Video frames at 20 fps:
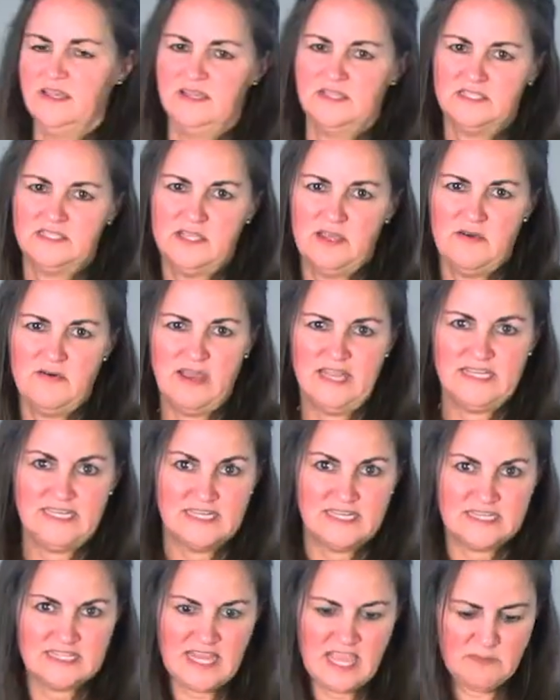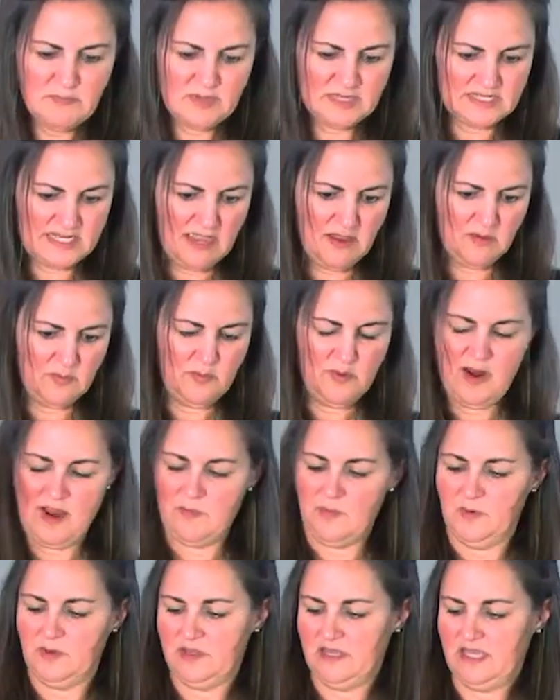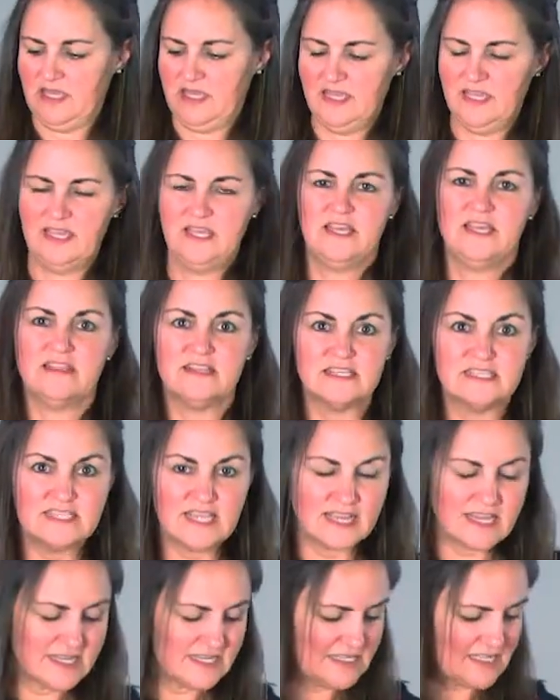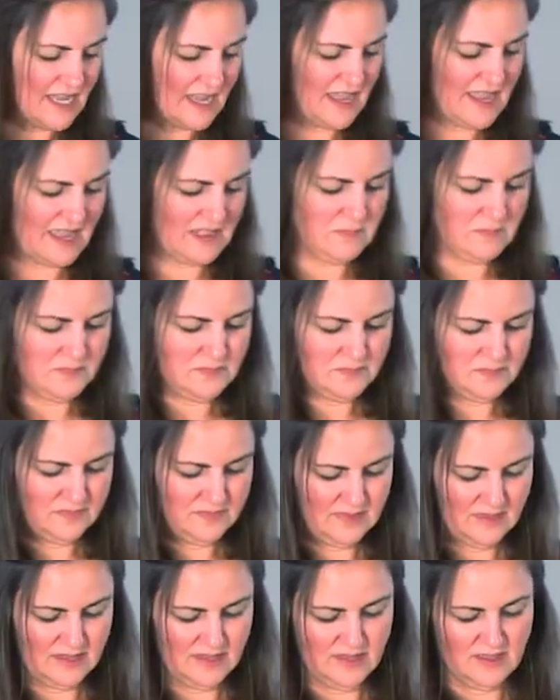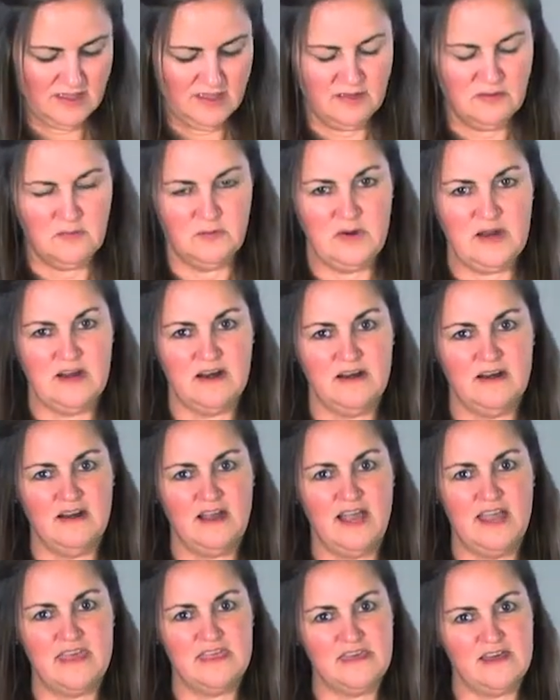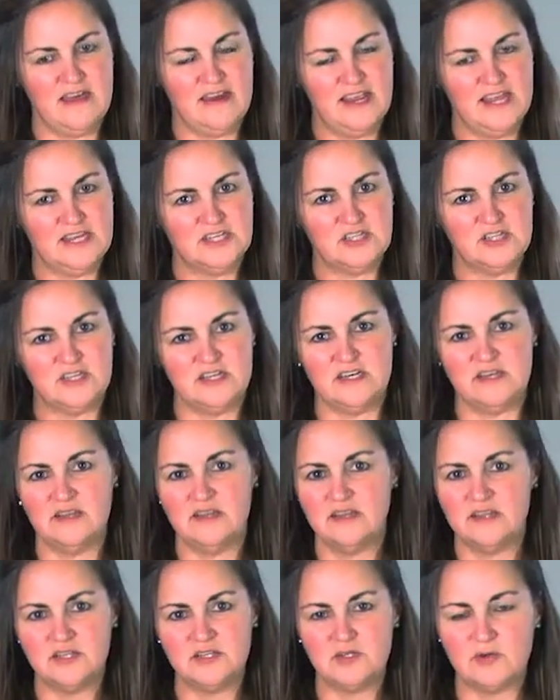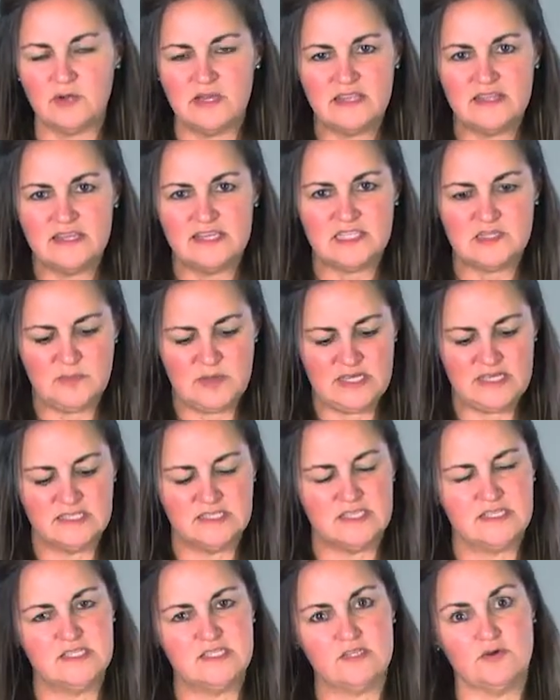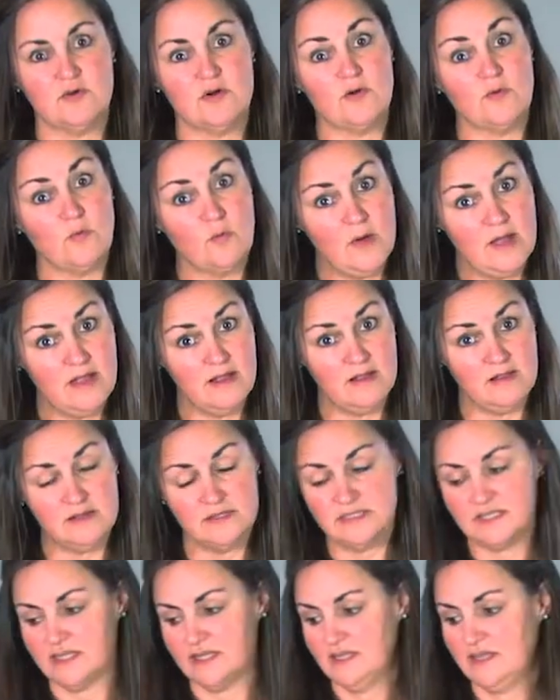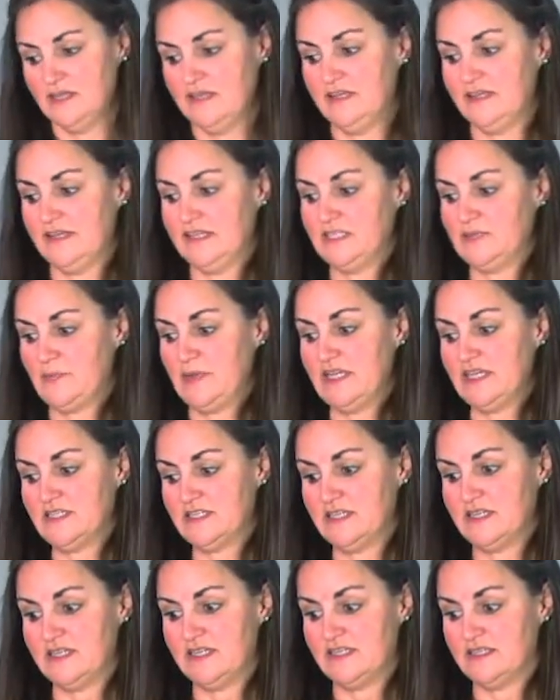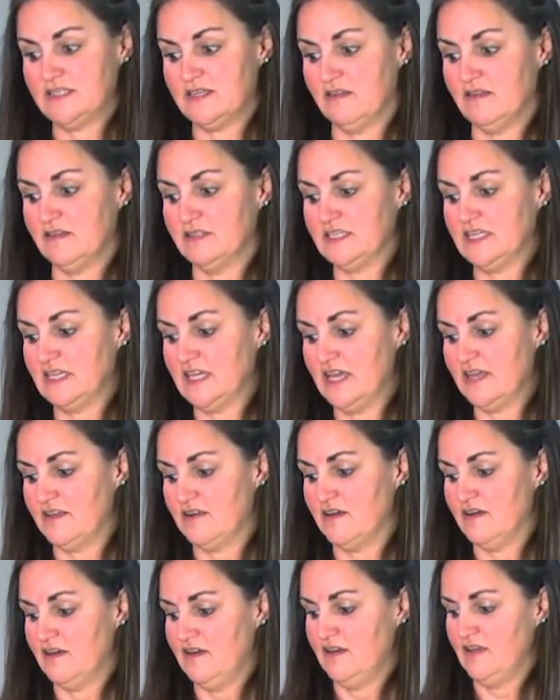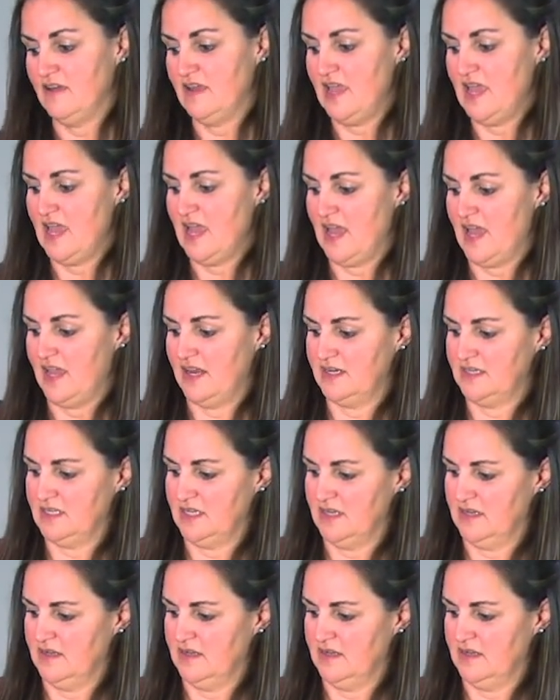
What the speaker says: so I didn't tape it down properly. The second time, where I thought I should join these pieces or weld these pieces all together, and